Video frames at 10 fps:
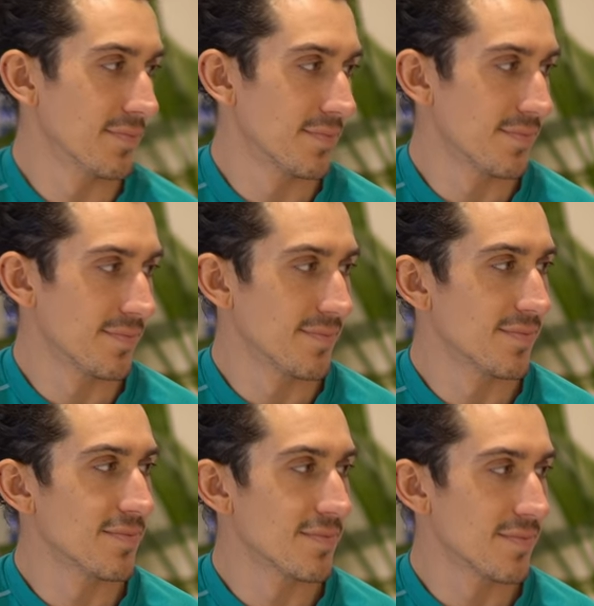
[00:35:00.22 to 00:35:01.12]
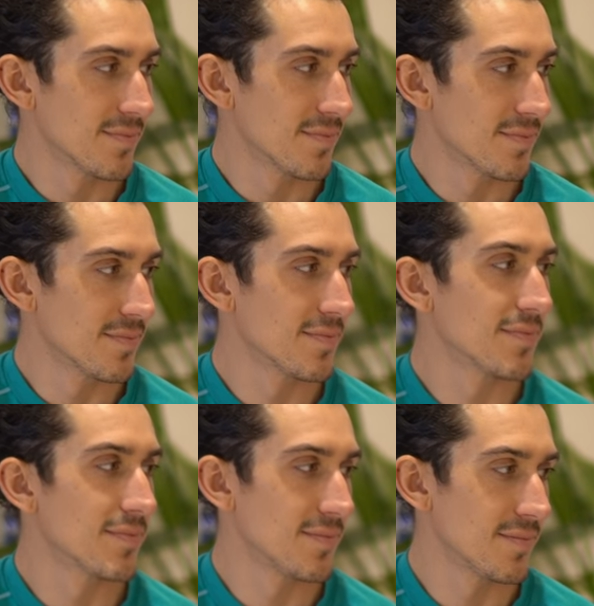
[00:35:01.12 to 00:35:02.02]

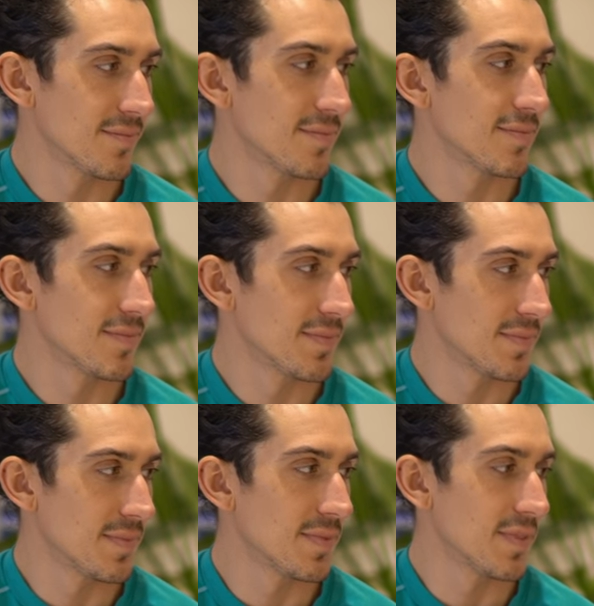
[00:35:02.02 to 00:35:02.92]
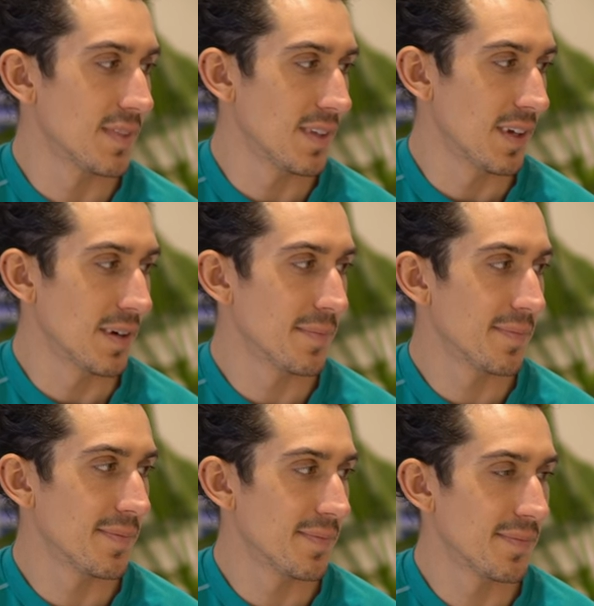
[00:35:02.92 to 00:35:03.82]

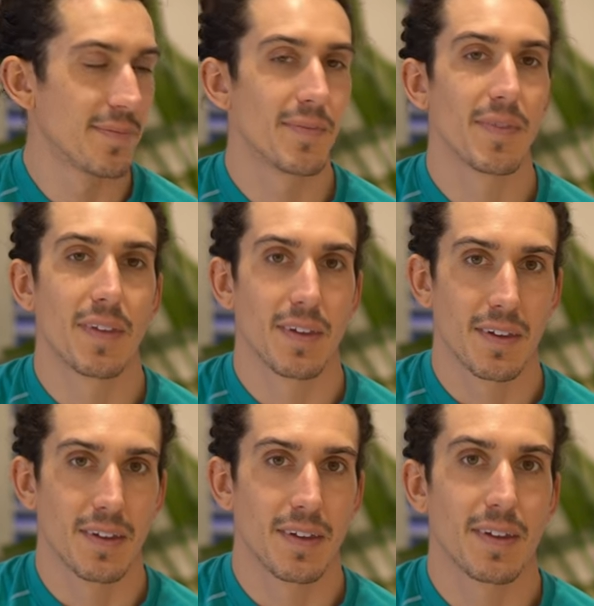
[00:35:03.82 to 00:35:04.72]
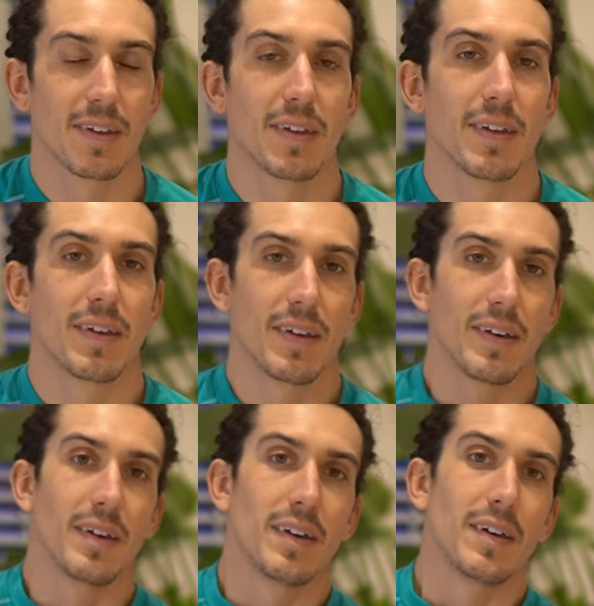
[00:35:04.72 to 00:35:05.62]

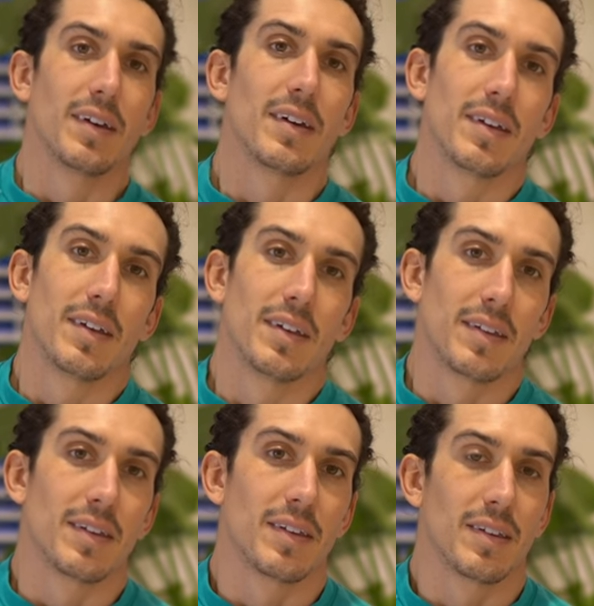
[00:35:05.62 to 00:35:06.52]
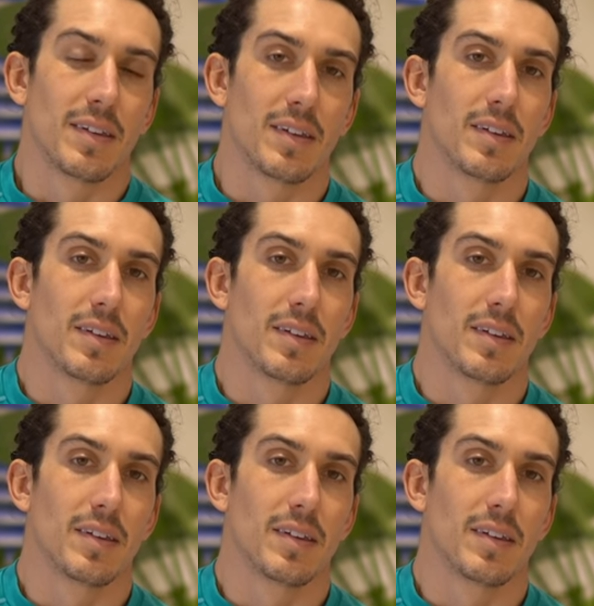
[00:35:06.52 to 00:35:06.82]
This person isn't speaking.